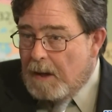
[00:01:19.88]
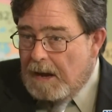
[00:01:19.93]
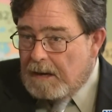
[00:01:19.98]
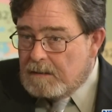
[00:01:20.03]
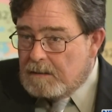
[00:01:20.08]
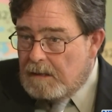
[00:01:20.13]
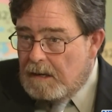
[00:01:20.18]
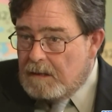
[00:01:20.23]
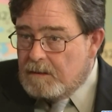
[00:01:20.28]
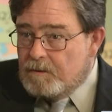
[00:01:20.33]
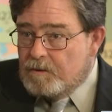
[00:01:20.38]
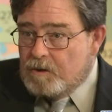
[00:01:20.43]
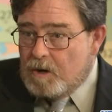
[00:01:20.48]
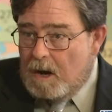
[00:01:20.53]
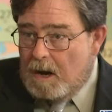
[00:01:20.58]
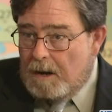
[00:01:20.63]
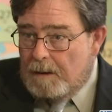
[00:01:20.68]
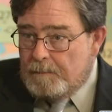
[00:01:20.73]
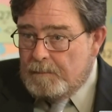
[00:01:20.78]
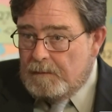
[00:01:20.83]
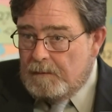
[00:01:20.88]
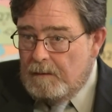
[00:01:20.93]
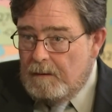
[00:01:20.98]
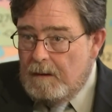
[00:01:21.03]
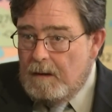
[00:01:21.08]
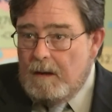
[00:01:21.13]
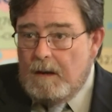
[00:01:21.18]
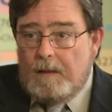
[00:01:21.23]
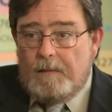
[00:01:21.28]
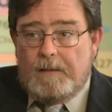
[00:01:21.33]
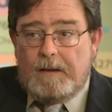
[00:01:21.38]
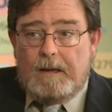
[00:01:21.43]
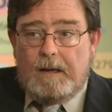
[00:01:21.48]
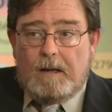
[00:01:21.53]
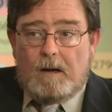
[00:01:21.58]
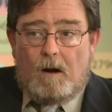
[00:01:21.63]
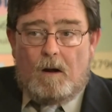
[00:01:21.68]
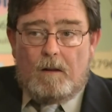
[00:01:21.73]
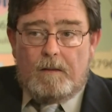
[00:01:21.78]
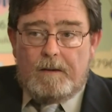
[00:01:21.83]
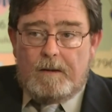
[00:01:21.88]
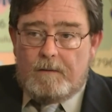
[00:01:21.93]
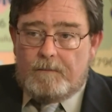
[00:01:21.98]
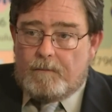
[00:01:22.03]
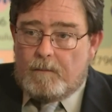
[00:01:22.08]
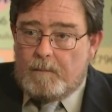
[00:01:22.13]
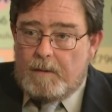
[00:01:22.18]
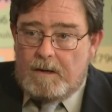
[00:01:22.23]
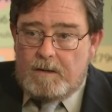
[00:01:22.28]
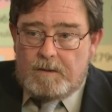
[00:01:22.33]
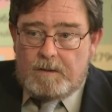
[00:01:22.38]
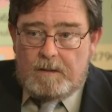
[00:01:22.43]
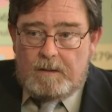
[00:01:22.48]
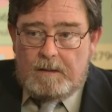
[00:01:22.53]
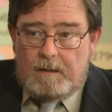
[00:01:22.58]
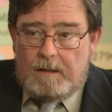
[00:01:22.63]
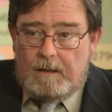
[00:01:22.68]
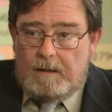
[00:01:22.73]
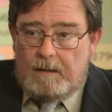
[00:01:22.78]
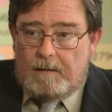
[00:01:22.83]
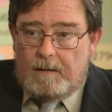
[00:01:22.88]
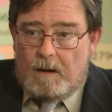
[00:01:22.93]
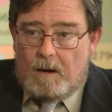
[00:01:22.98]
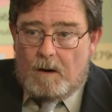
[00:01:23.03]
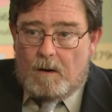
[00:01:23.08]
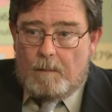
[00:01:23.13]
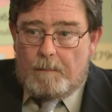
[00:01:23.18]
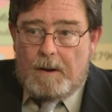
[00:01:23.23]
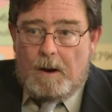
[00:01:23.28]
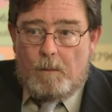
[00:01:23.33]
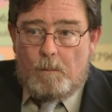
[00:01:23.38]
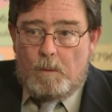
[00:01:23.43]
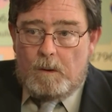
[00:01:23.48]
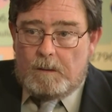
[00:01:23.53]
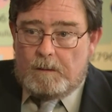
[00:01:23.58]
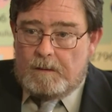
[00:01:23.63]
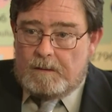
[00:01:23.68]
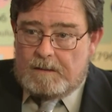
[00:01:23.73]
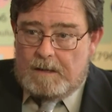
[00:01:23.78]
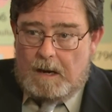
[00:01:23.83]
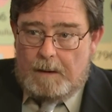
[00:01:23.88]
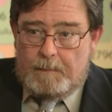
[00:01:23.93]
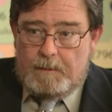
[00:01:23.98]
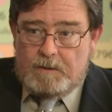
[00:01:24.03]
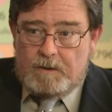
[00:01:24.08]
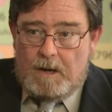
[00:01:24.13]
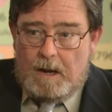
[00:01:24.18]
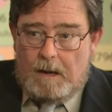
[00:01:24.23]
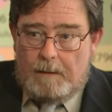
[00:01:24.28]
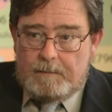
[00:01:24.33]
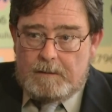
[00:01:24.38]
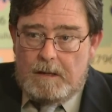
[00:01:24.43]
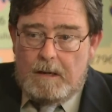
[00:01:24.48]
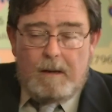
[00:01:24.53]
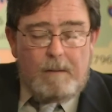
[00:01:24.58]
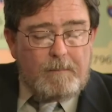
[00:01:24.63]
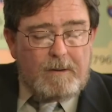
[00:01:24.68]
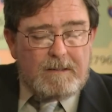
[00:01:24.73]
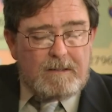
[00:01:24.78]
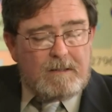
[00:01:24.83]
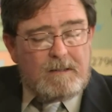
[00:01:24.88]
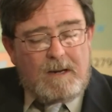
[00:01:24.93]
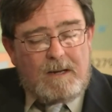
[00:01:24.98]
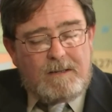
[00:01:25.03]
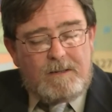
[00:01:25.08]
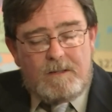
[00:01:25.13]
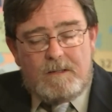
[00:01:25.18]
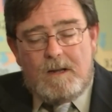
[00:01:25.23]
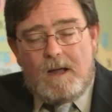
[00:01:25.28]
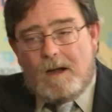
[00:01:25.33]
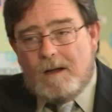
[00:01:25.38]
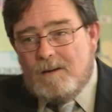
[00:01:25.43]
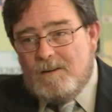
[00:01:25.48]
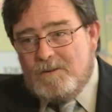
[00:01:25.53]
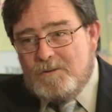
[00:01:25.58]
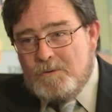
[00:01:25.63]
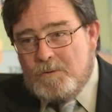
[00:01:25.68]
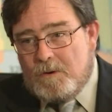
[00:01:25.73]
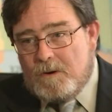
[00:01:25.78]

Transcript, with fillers: backslash jobs. They can get all the information they need there about what the type of jobs, because it's not just knocking on